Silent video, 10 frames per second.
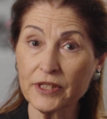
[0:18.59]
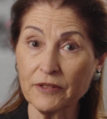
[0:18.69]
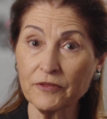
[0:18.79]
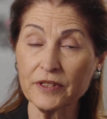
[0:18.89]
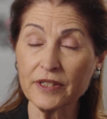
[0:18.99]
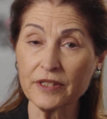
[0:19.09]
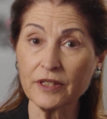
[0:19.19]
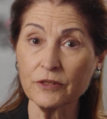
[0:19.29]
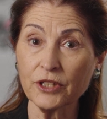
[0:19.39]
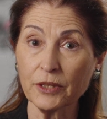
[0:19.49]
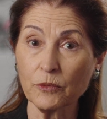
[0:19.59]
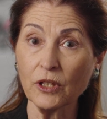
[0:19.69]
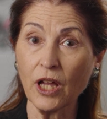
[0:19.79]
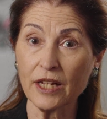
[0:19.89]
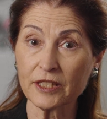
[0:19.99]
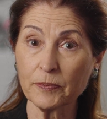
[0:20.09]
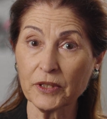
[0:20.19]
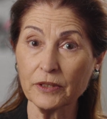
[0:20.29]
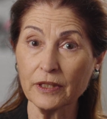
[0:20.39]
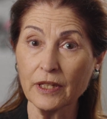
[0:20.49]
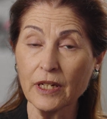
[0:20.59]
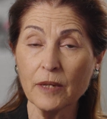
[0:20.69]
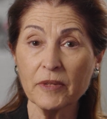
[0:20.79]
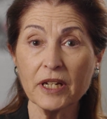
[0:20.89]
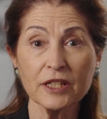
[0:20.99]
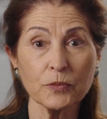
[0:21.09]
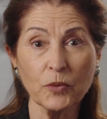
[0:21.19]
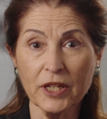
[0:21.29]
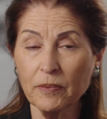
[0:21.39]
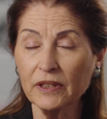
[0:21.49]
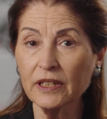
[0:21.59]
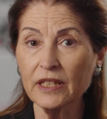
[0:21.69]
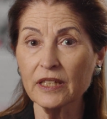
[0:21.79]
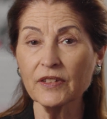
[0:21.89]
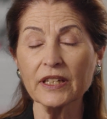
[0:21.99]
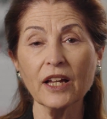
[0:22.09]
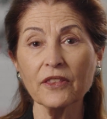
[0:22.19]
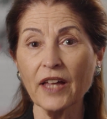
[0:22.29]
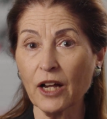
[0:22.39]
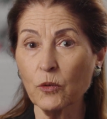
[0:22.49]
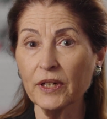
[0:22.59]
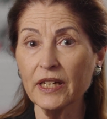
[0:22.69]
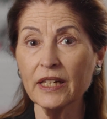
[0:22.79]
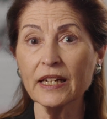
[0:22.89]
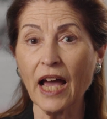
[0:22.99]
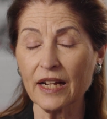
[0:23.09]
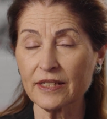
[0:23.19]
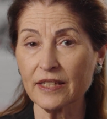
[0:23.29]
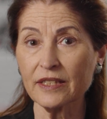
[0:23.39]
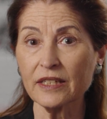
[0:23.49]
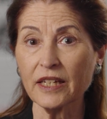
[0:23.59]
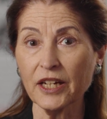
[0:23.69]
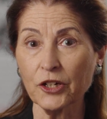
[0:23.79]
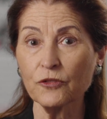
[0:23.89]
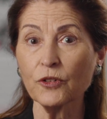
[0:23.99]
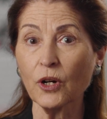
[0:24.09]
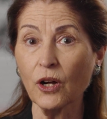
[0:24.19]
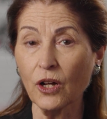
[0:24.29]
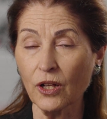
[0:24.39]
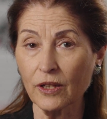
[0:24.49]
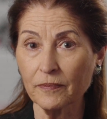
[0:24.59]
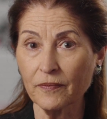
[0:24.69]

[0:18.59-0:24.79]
San Francisco General Hospital because we believe in health equity and access to care for all.